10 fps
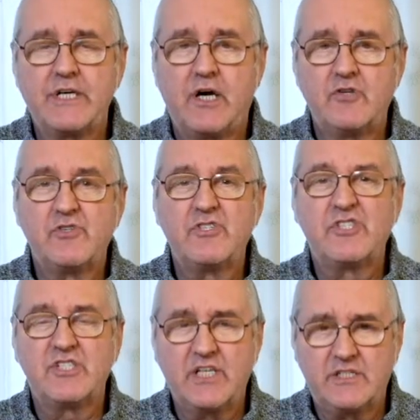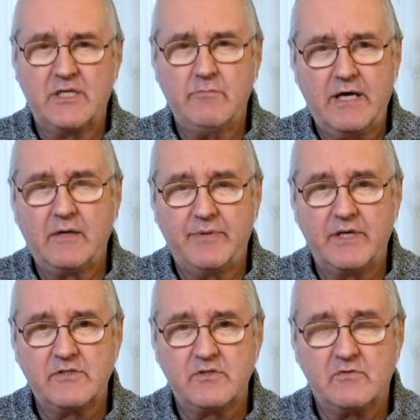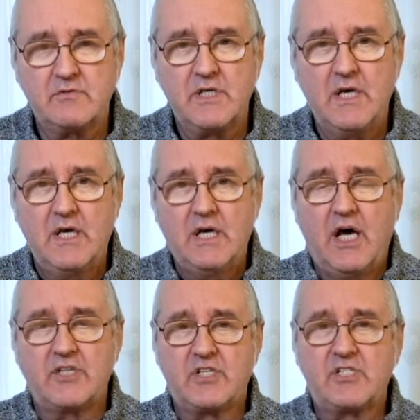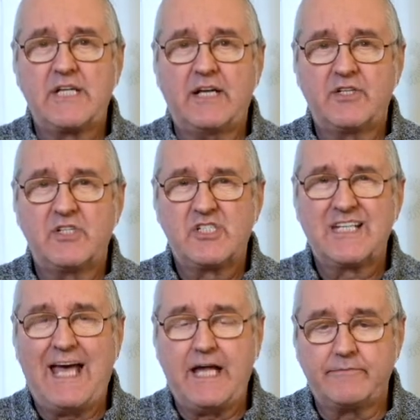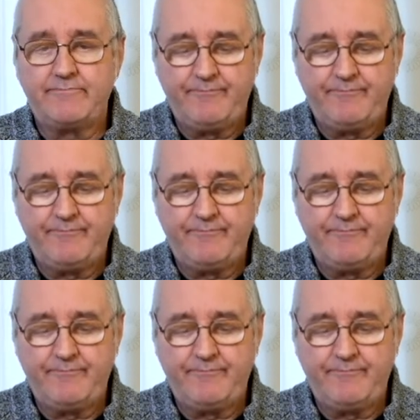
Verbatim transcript: 160 megapixels as a standard scan.